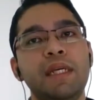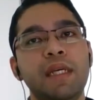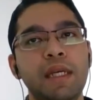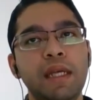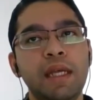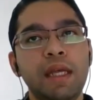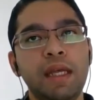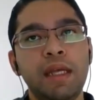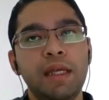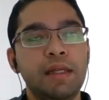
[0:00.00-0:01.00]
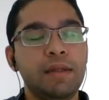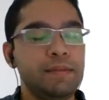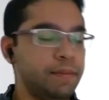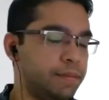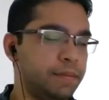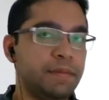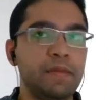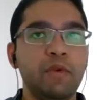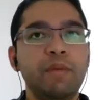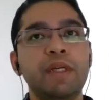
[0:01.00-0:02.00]
know that their actions
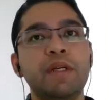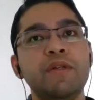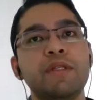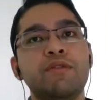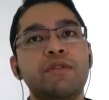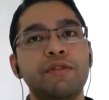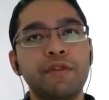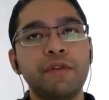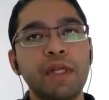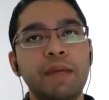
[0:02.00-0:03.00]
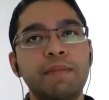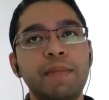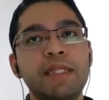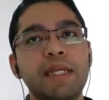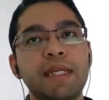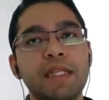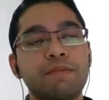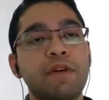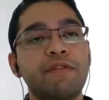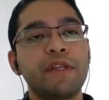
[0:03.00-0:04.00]
and their
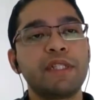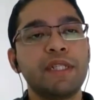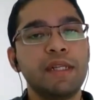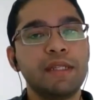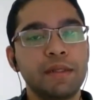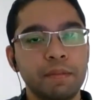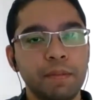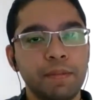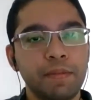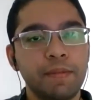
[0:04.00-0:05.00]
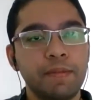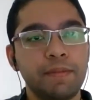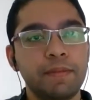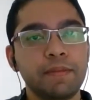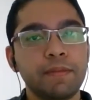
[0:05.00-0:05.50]
professions will be